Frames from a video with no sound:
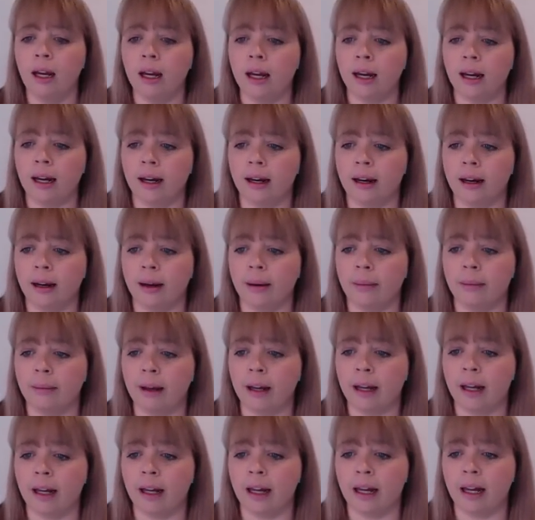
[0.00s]

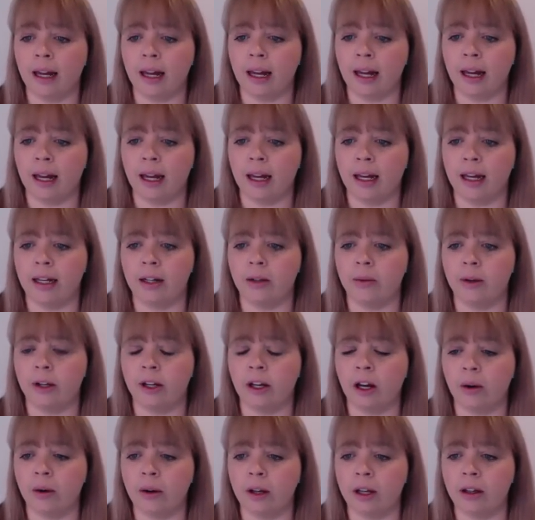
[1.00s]
And we're
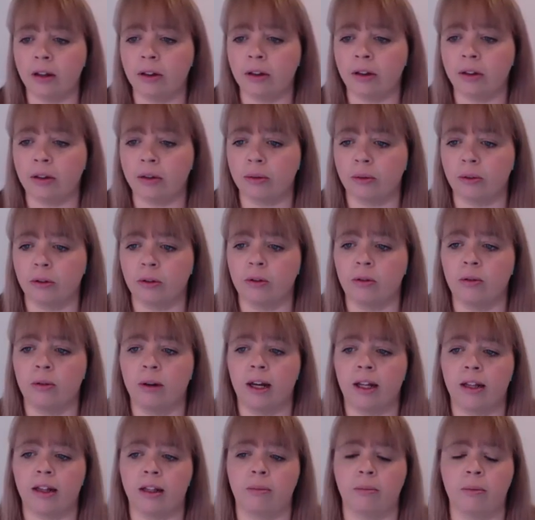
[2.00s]
going through
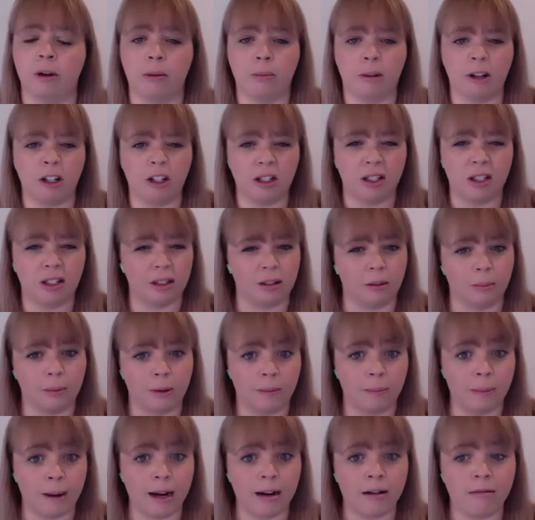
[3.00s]
at the moment just a little bit
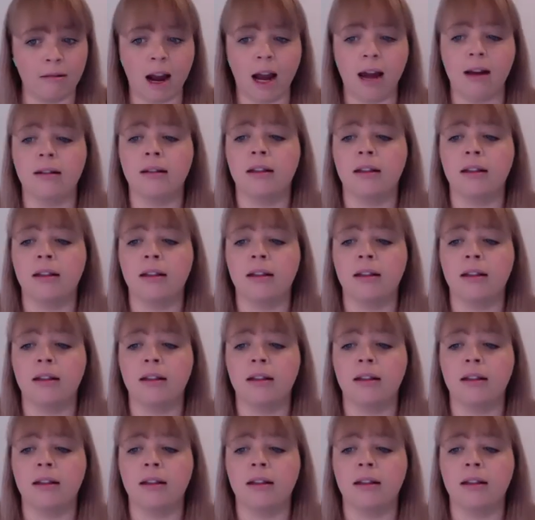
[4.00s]
of background,